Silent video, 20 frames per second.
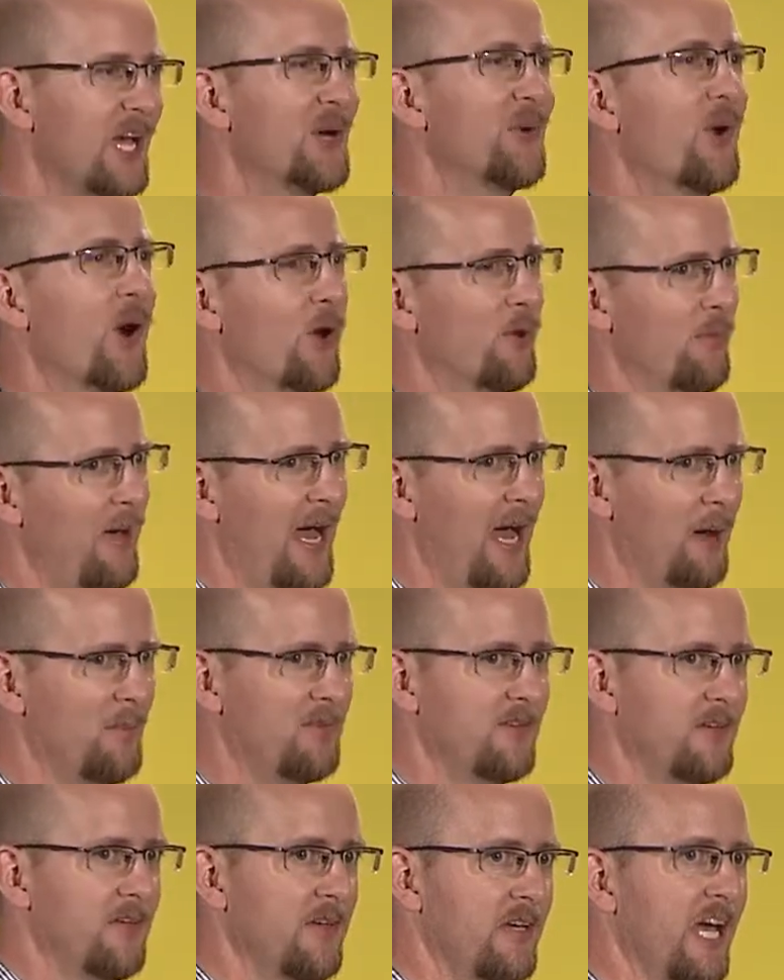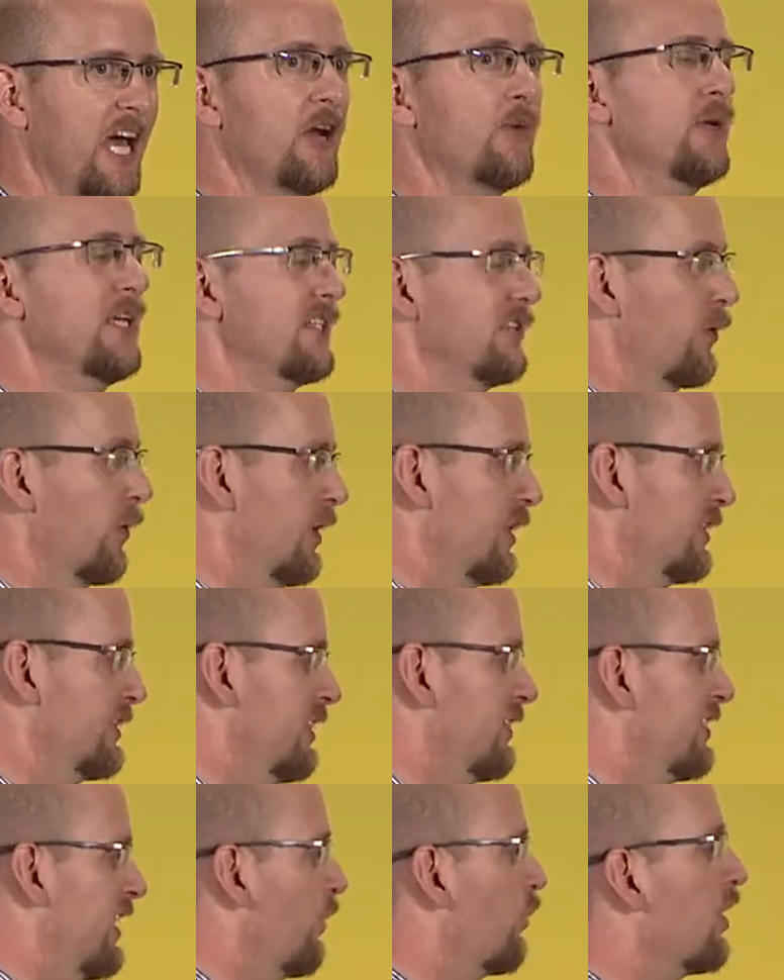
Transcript: and roadmapped and resourced and say,